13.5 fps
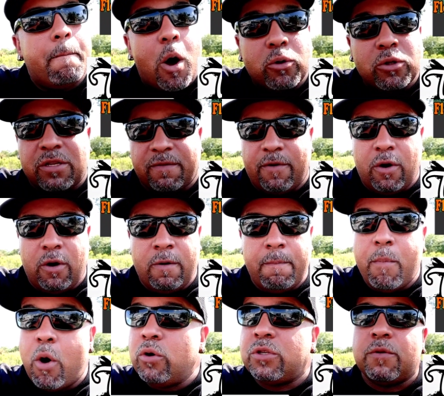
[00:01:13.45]
Most of all,
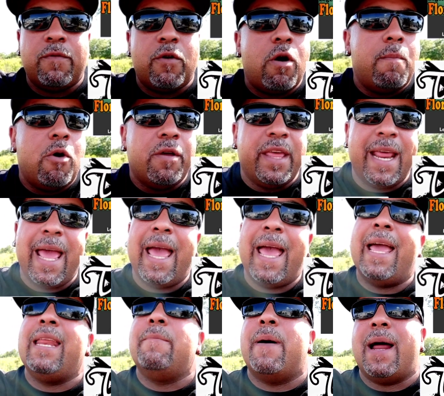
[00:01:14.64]
more than
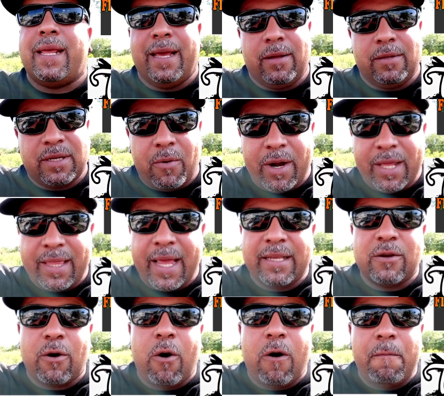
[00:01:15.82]
anybody else, I want to
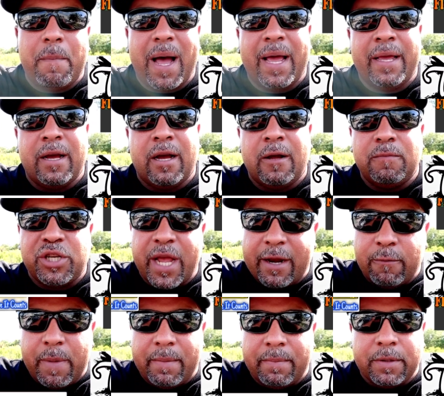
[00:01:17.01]
thank all my
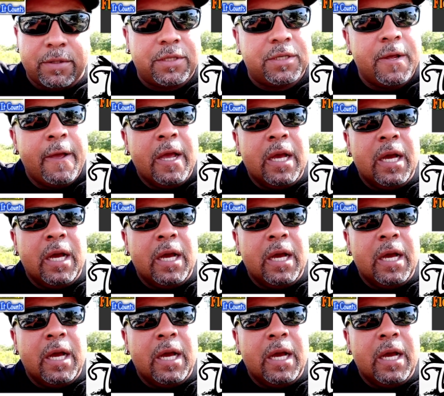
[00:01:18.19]
channel members,